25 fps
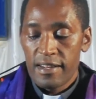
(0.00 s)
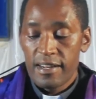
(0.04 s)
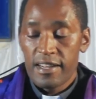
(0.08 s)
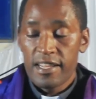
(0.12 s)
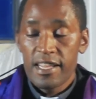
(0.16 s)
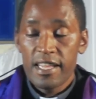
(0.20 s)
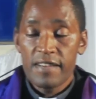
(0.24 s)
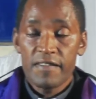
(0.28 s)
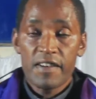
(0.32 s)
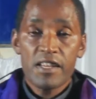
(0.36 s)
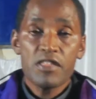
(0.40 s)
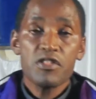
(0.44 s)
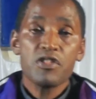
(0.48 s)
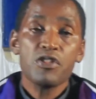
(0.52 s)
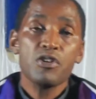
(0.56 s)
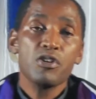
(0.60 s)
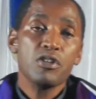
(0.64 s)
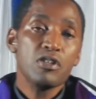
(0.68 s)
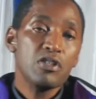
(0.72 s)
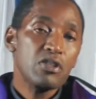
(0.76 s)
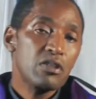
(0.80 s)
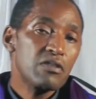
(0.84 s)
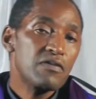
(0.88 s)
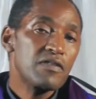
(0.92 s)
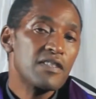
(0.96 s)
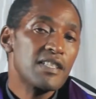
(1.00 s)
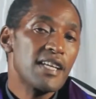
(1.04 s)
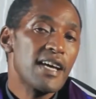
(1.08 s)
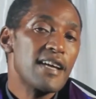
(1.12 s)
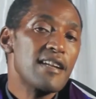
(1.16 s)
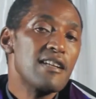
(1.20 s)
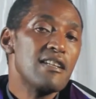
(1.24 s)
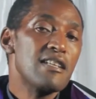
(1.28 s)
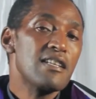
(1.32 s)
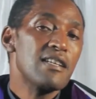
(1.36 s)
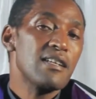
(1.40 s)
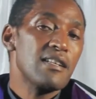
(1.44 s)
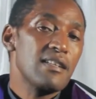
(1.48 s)
They never thought of
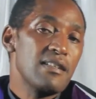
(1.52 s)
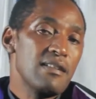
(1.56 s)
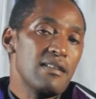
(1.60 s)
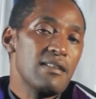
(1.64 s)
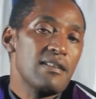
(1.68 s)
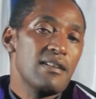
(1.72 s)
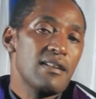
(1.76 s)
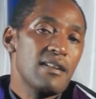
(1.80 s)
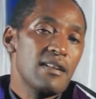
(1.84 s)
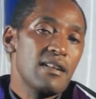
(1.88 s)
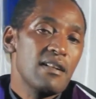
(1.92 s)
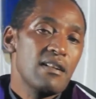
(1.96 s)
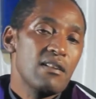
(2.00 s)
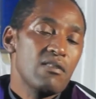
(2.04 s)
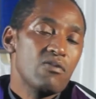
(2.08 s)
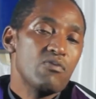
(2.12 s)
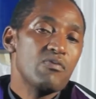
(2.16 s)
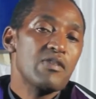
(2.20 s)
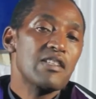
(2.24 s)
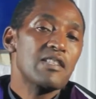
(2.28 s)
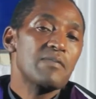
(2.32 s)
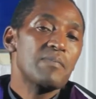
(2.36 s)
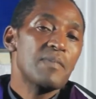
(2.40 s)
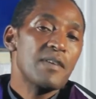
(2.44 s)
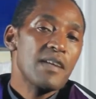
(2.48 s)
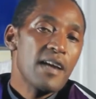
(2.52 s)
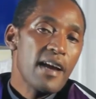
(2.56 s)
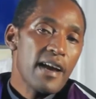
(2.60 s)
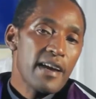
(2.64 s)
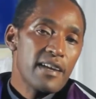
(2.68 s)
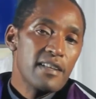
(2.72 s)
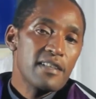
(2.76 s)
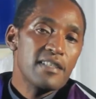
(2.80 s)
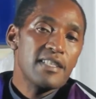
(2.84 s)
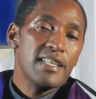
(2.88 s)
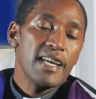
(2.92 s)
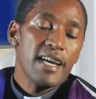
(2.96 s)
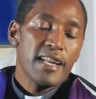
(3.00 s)
Daniel, who is
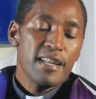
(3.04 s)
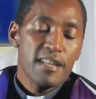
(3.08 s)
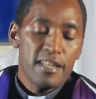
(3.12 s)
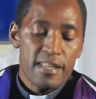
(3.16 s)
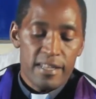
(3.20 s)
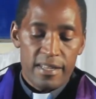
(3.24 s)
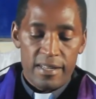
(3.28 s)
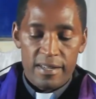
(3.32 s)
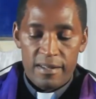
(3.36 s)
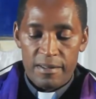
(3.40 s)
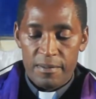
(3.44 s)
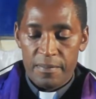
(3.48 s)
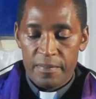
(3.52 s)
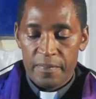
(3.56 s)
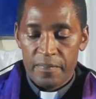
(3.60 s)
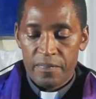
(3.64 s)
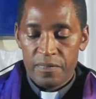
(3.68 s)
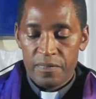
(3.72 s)
behind Daniel,